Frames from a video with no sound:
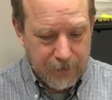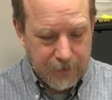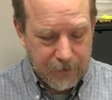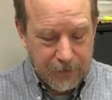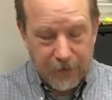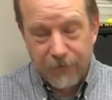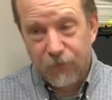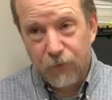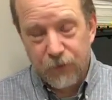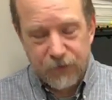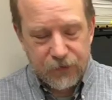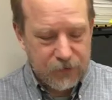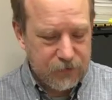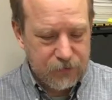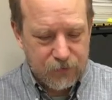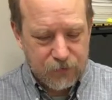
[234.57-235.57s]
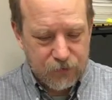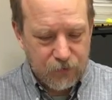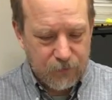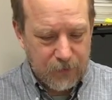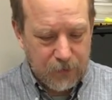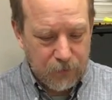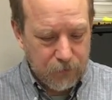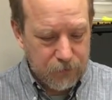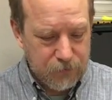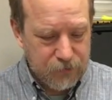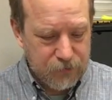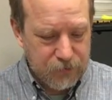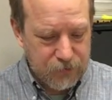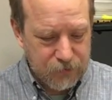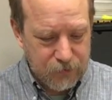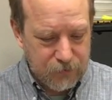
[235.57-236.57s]
and then I have 3 sisters, so my older
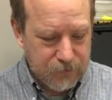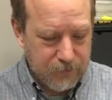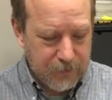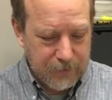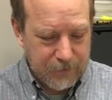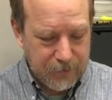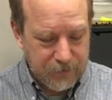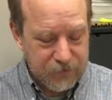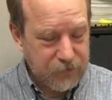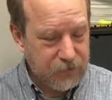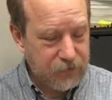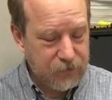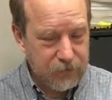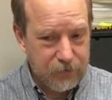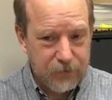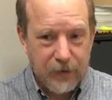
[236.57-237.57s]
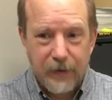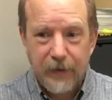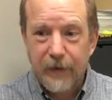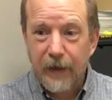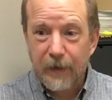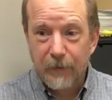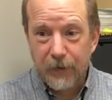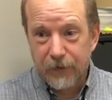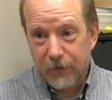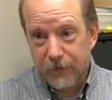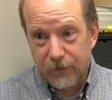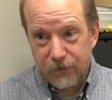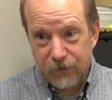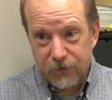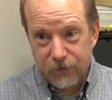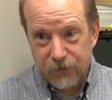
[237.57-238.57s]
sister, my middle sister, and my
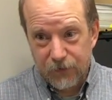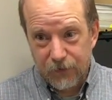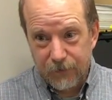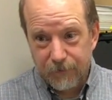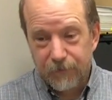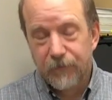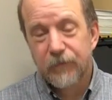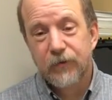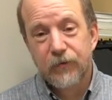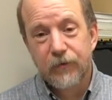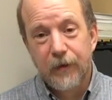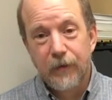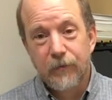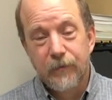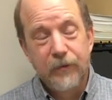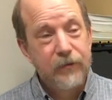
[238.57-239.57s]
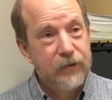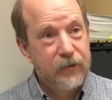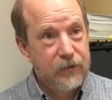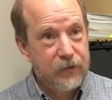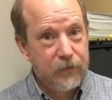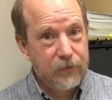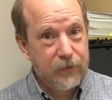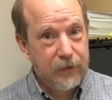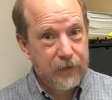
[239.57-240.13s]
youngest sister. So that would be 6 other